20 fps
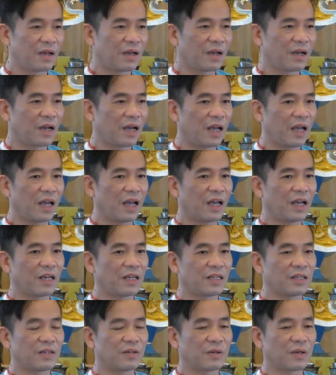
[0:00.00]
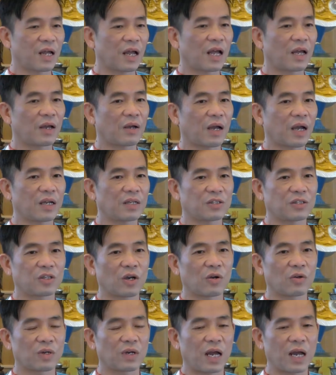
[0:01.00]
and I
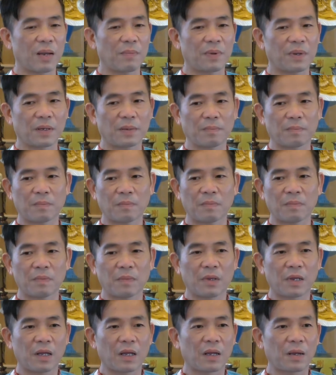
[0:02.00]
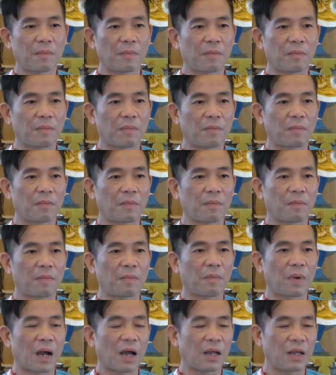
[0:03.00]
showed up, and
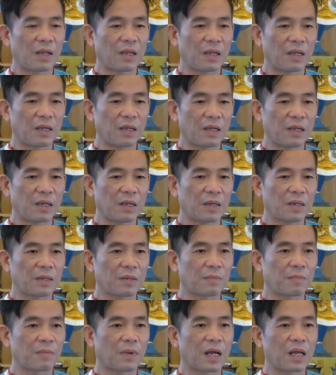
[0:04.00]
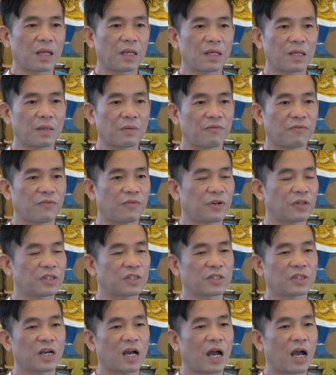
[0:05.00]
my first
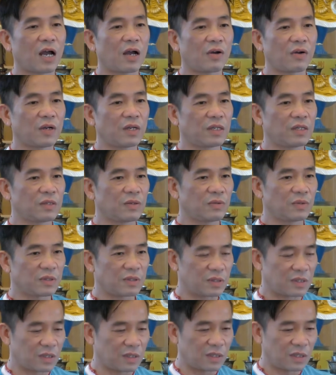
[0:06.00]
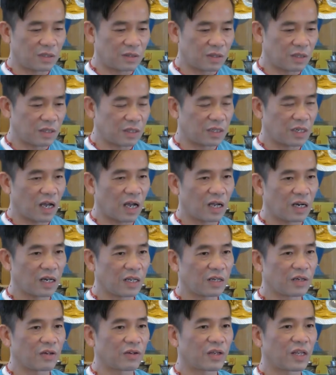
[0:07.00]
child, he was still a young
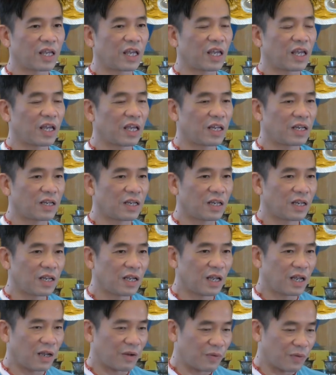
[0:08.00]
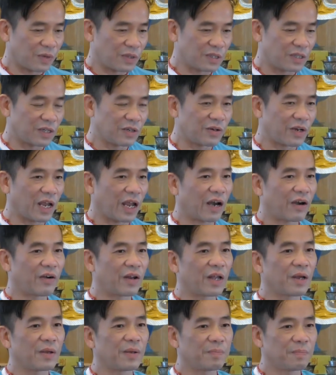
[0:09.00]
little kid. We still carry
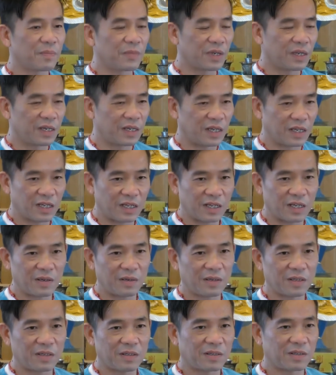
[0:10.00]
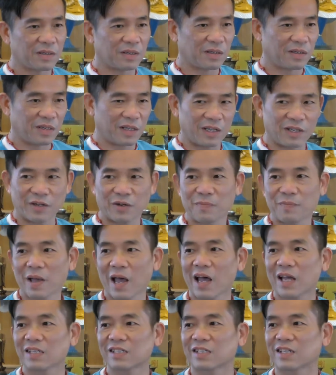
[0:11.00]
him in the little
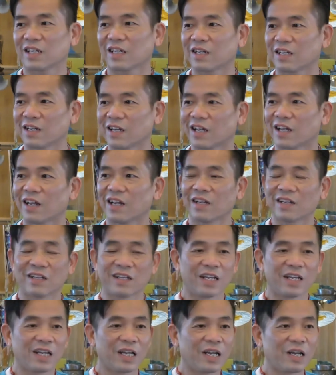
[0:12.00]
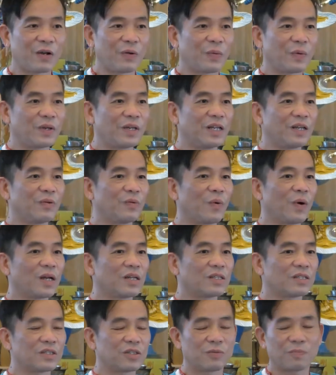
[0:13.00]
basket, and
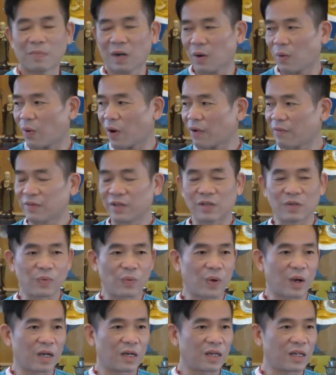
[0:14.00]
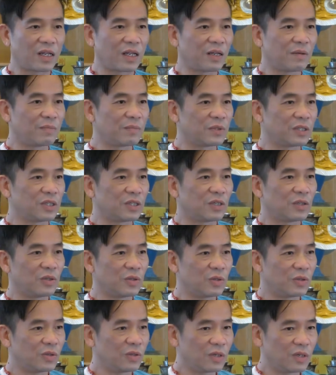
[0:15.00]
my wife didn't want him
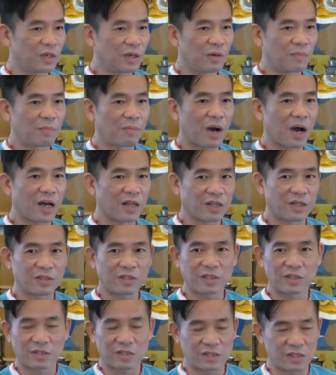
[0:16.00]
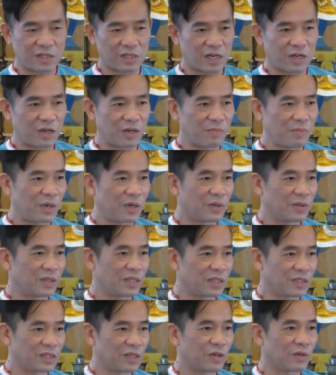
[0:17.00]
to bother the ceremony,
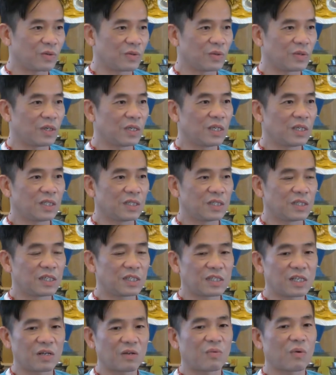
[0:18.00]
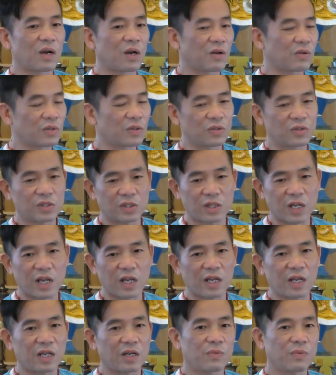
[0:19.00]
so she said, why don't you stay
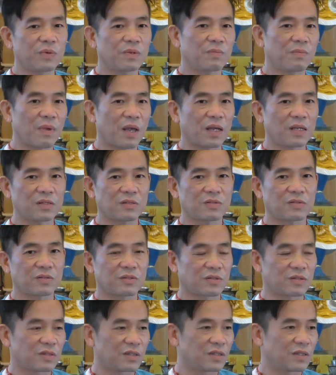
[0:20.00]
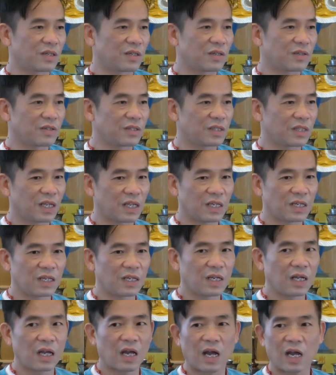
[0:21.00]
here with Master, And then
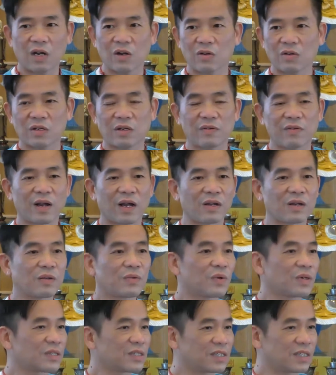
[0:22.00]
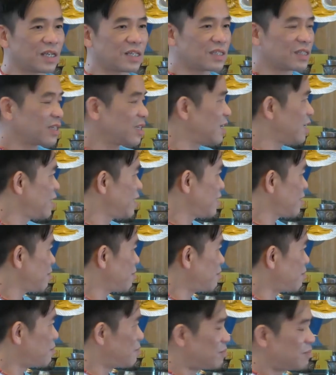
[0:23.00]
I looked around, it was just
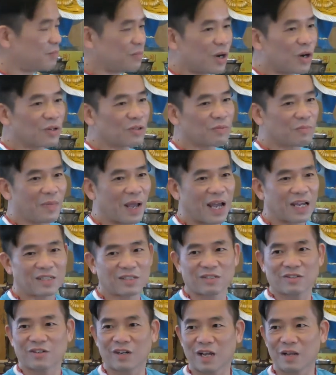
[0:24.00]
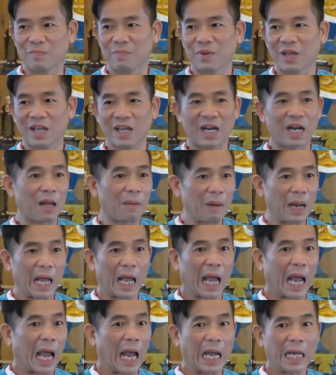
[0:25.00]
both Master and me, and I'm like,
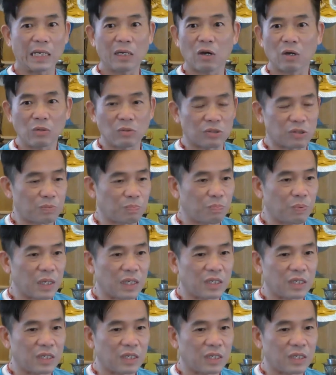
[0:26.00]
I don't speak